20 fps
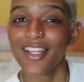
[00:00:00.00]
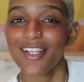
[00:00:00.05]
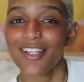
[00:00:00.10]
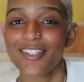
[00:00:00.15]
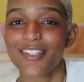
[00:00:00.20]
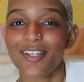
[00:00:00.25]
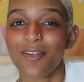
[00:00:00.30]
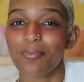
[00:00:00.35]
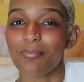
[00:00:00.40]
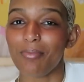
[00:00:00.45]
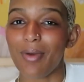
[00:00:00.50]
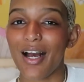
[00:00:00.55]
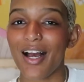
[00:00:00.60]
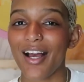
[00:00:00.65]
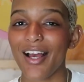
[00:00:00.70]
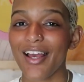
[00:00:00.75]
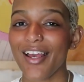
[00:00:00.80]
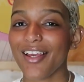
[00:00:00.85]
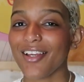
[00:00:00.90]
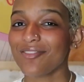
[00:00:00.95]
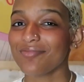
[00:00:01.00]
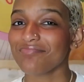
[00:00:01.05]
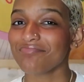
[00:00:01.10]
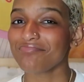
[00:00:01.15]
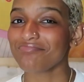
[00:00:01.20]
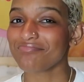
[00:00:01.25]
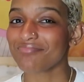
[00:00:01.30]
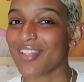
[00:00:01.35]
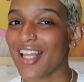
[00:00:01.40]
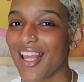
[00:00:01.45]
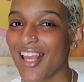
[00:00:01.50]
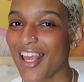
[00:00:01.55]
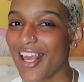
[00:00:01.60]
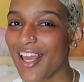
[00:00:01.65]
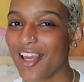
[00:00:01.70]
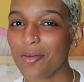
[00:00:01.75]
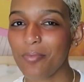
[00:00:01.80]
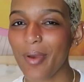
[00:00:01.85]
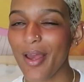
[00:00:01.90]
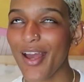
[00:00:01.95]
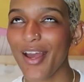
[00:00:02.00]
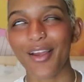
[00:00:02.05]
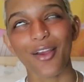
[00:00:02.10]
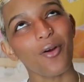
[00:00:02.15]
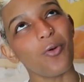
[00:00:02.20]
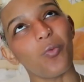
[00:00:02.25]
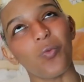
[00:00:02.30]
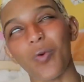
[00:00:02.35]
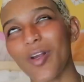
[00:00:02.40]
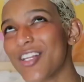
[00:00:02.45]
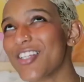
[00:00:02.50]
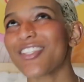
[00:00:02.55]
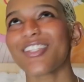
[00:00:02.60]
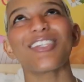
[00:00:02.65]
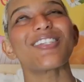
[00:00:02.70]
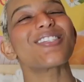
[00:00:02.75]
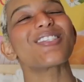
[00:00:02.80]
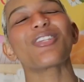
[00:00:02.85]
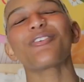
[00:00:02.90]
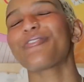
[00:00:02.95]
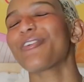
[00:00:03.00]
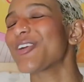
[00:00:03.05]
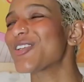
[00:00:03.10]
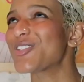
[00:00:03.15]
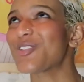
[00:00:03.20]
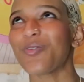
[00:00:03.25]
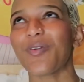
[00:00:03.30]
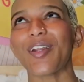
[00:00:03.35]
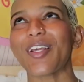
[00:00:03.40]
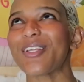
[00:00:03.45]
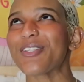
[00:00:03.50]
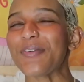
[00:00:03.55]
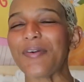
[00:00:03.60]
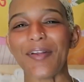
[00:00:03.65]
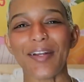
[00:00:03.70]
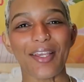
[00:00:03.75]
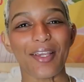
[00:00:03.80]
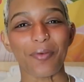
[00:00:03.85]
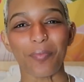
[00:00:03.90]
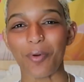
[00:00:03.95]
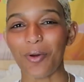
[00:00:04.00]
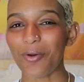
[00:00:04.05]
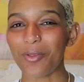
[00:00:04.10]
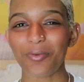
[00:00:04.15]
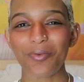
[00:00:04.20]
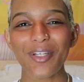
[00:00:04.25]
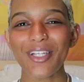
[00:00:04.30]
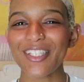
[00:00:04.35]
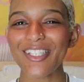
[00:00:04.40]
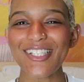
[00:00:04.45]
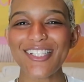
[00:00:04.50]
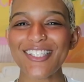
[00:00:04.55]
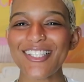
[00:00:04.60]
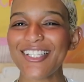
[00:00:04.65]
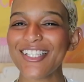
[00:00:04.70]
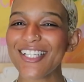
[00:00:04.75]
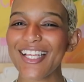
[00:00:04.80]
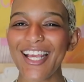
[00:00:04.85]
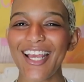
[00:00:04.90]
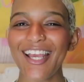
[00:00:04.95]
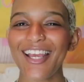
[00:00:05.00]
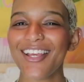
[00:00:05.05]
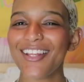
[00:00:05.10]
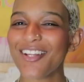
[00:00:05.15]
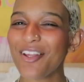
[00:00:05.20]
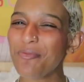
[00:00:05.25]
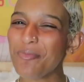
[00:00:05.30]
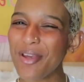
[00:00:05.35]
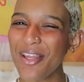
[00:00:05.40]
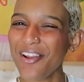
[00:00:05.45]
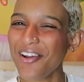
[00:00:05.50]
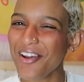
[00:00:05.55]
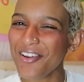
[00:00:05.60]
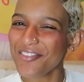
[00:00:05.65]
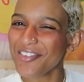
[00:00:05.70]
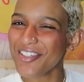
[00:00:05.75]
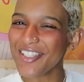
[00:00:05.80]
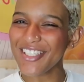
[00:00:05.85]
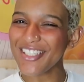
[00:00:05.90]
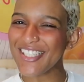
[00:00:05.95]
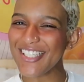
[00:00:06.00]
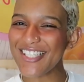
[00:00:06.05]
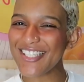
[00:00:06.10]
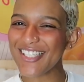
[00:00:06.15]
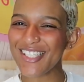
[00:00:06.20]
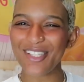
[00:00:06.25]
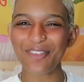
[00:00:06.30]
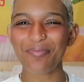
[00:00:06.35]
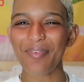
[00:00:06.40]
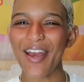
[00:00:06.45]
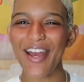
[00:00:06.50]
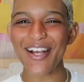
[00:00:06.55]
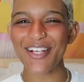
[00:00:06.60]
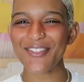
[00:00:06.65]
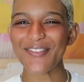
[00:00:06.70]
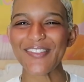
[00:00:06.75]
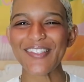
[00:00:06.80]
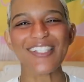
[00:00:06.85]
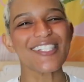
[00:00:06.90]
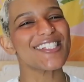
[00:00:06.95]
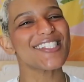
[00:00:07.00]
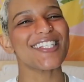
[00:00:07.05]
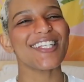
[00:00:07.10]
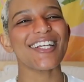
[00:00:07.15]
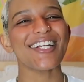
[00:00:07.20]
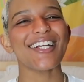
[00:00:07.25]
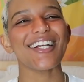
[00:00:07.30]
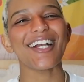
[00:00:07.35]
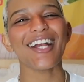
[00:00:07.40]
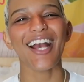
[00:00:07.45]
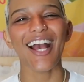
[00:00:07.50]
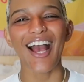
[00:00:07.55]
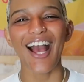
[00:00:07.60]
is my handbag wish list for 2020, both realistic and a bit unrealistic bags for this year.